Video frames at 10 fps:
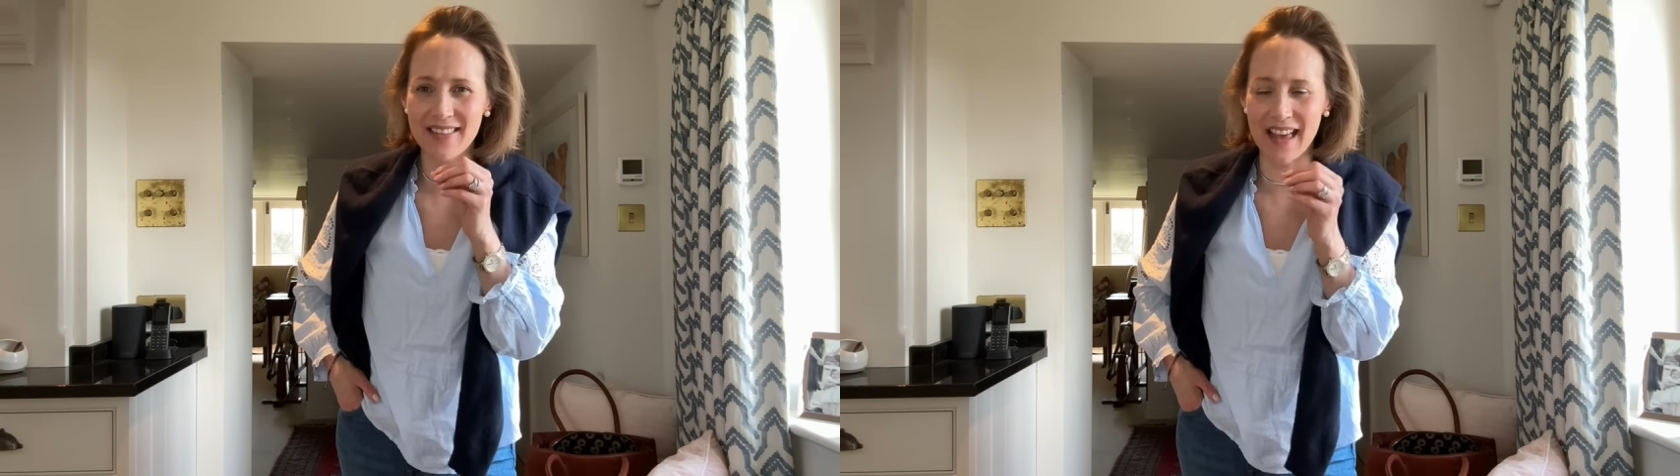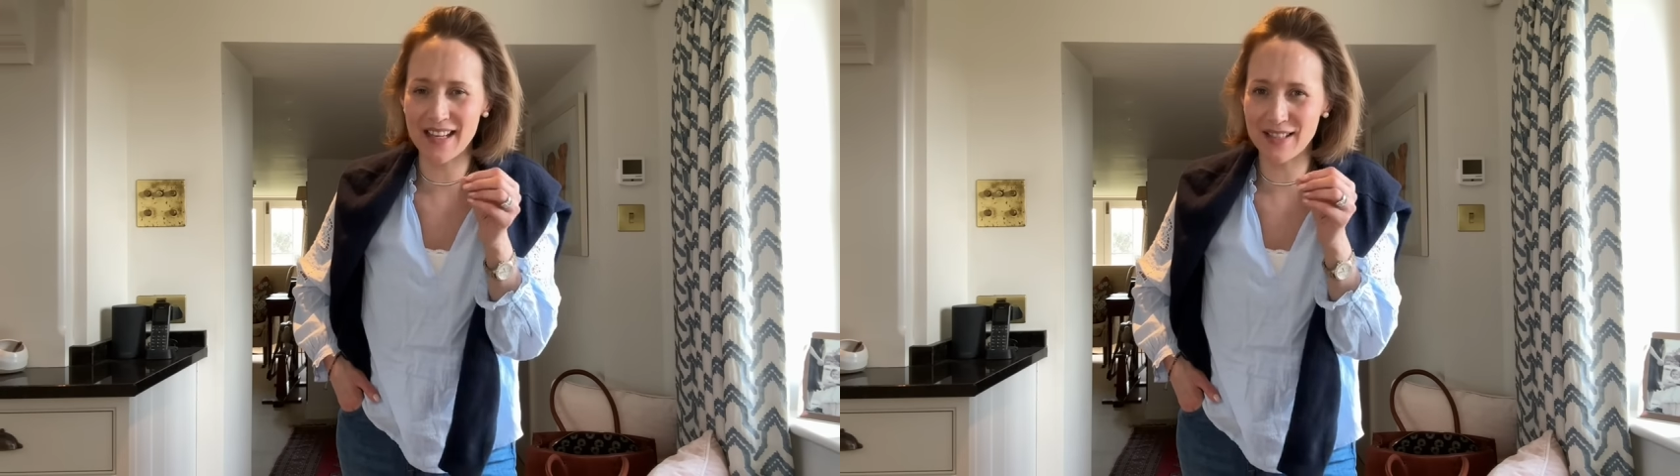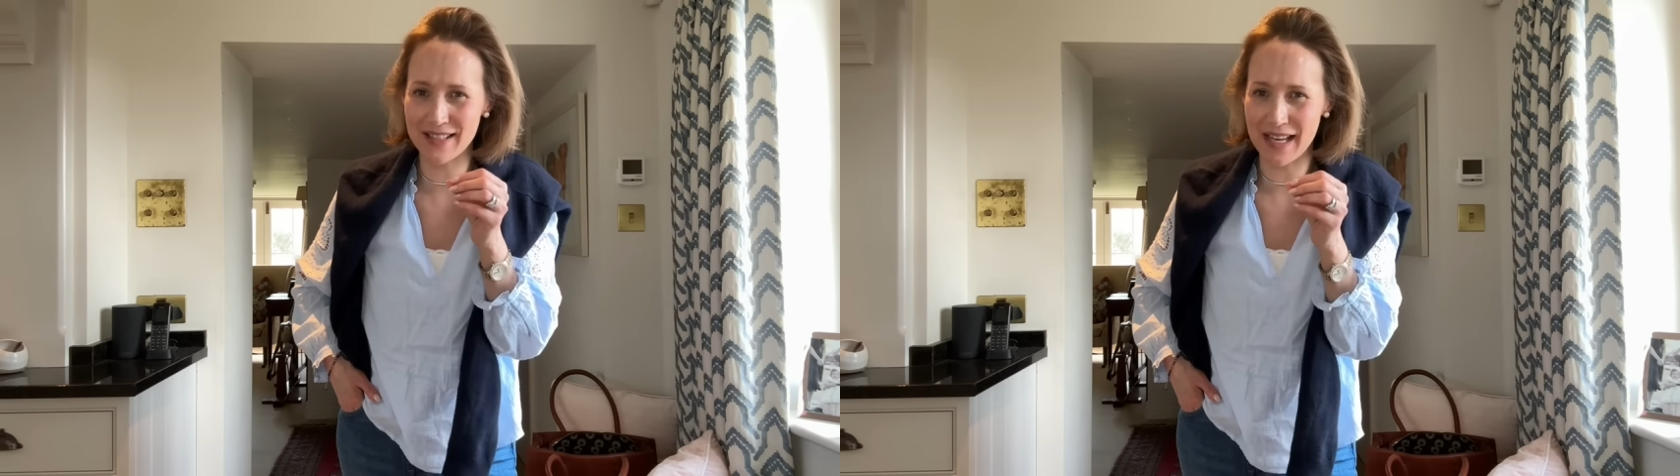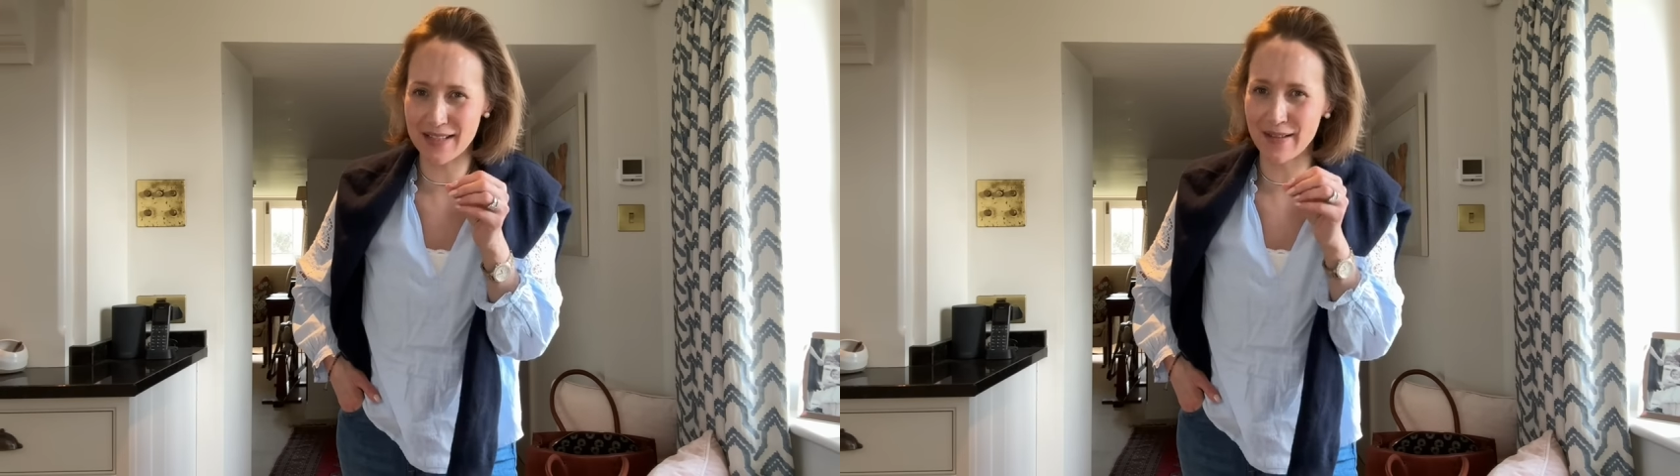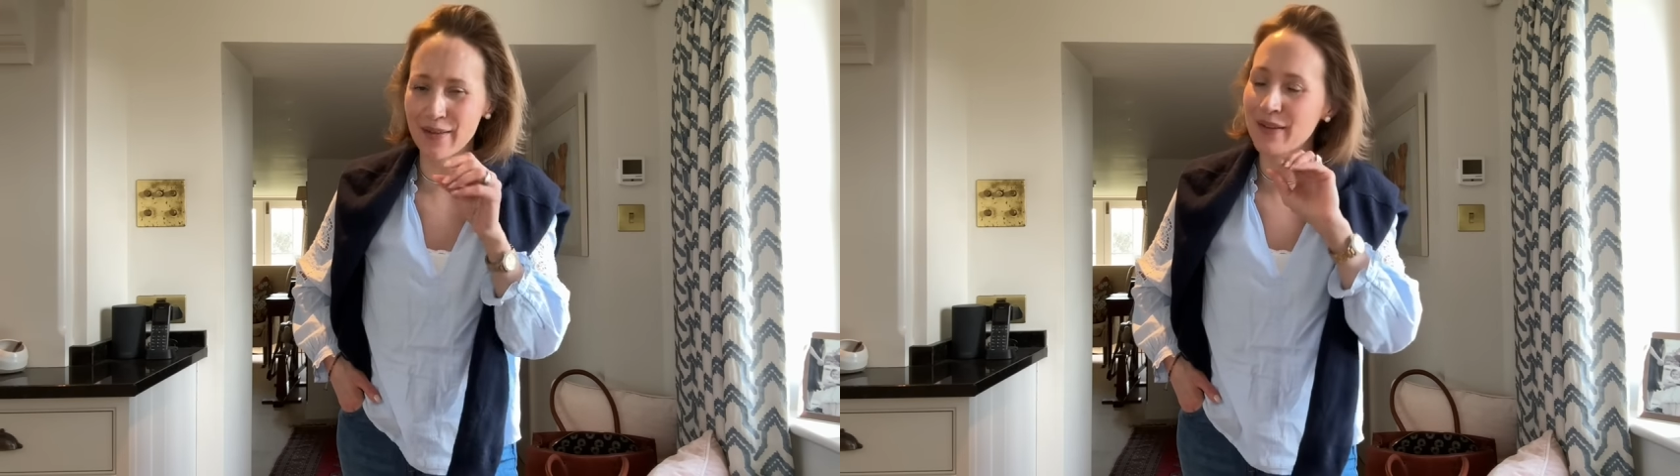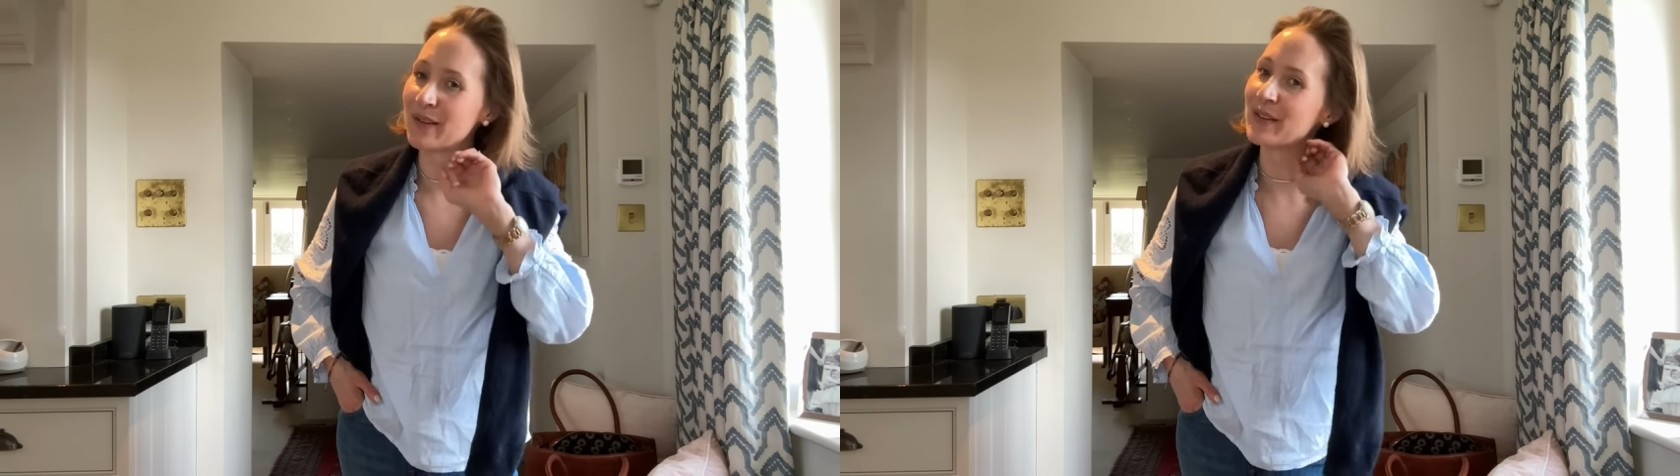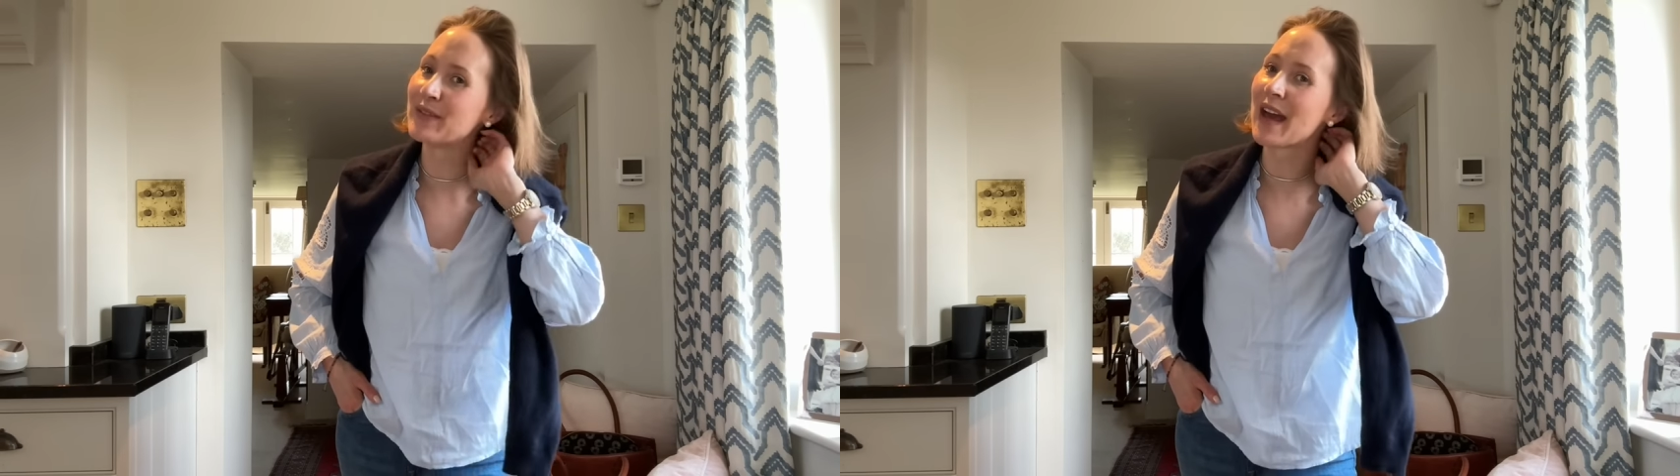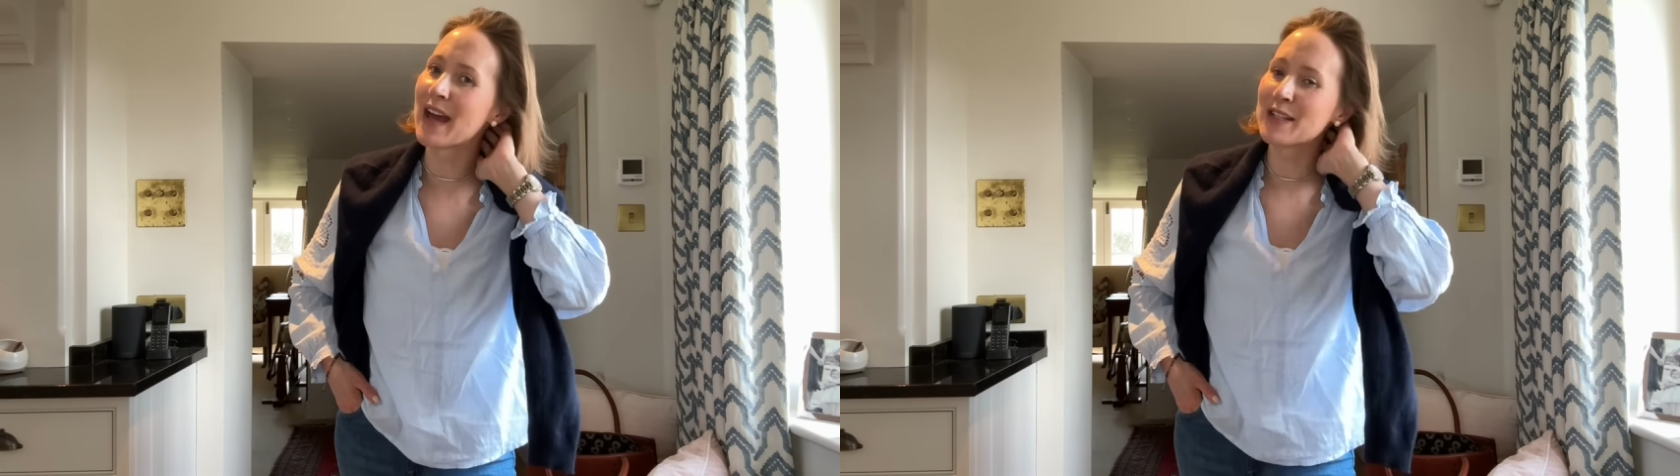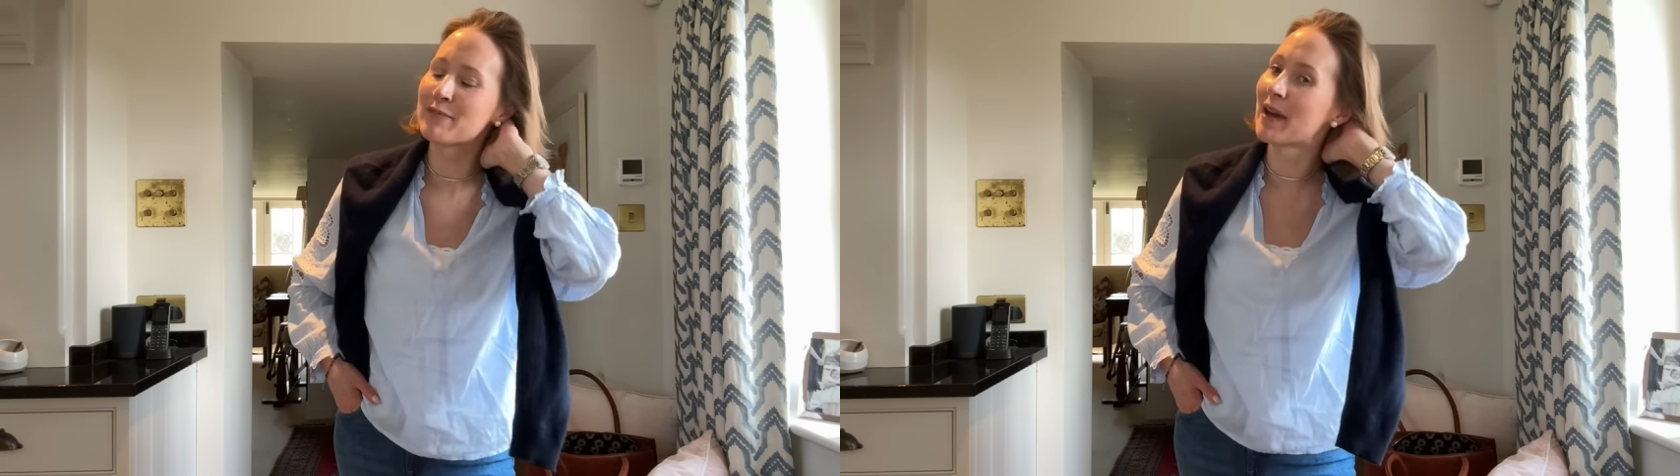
that just has a knock-on effect